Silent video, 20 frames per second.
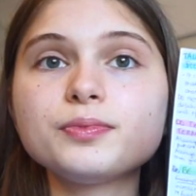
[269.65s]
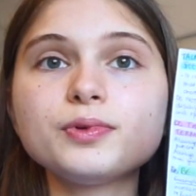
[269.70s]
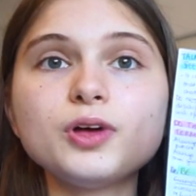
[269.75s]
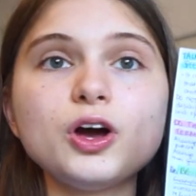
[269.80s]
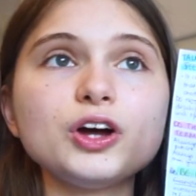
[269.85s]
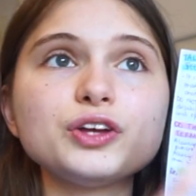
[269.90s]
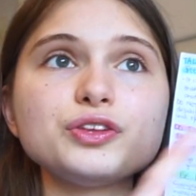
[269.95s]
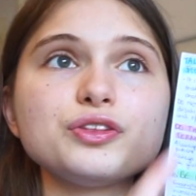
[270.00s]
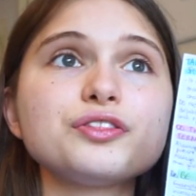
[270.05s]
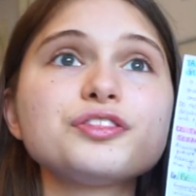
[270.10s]

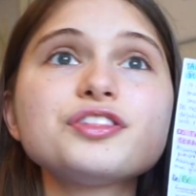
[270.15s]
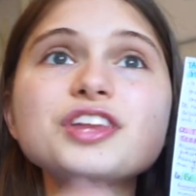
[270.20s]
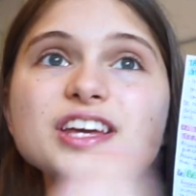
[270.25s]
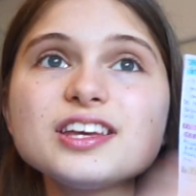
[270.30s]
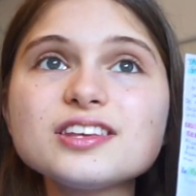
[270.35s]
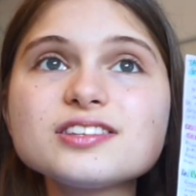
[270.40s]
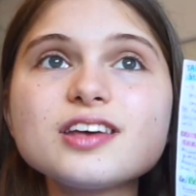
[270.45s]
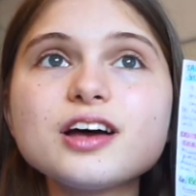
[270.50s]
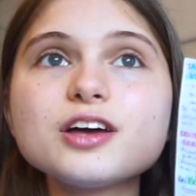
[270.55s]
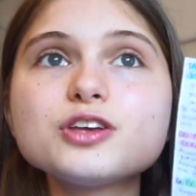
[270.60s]
kind of
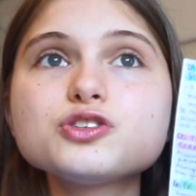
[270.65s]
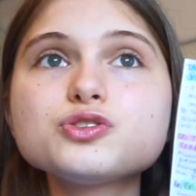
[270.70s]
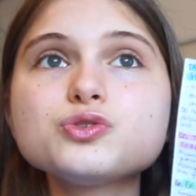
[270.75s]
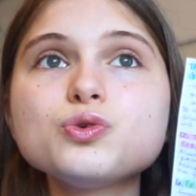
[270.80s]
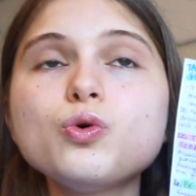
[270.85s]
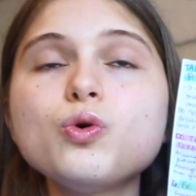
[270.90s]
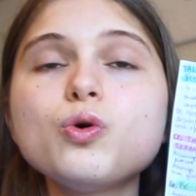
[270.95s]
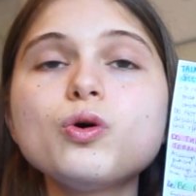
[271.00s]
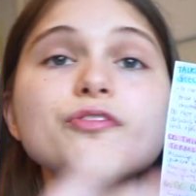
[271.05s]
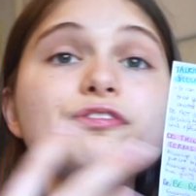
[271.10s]
things that I
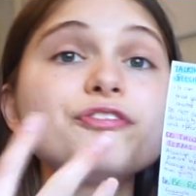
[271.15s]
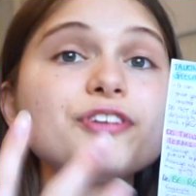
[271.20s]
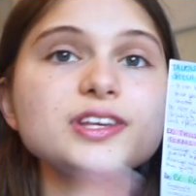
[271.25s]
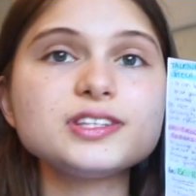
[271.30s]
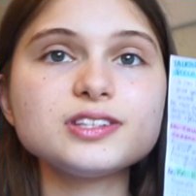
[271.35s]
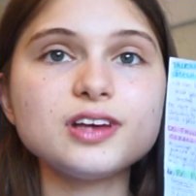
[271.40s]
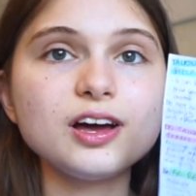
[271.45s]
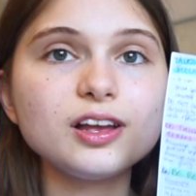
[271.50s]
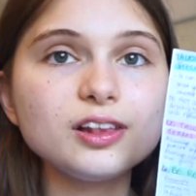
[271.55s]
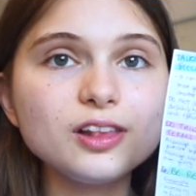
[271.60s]
saw and
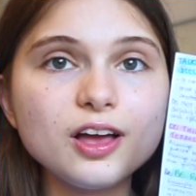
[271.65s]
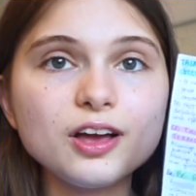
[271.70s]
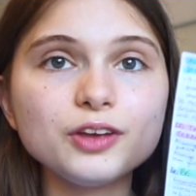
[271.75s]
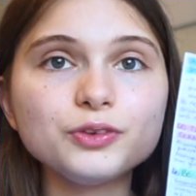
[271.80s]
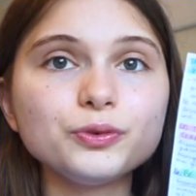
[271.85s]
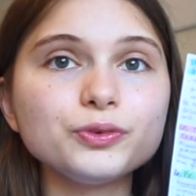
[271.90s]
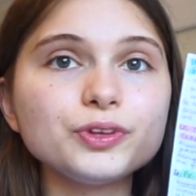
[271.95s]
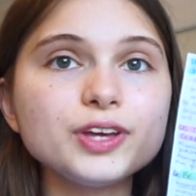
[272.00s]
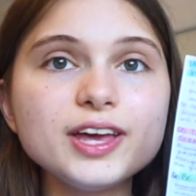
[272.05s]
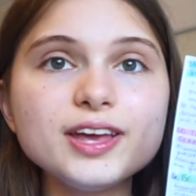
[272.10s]
things that I learned
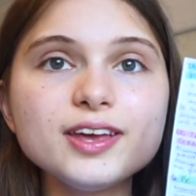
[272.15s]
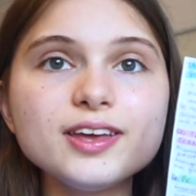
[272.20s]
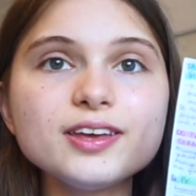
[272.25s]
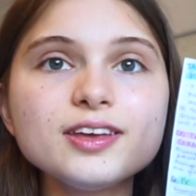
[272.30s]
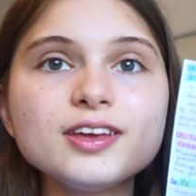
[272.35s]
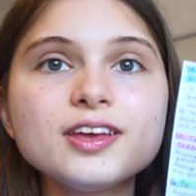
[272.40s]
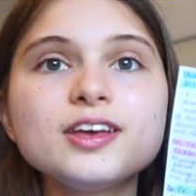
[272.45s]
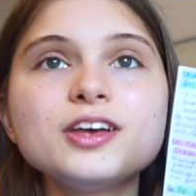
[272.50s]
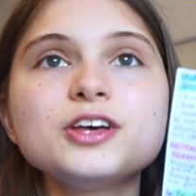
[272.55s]
on here,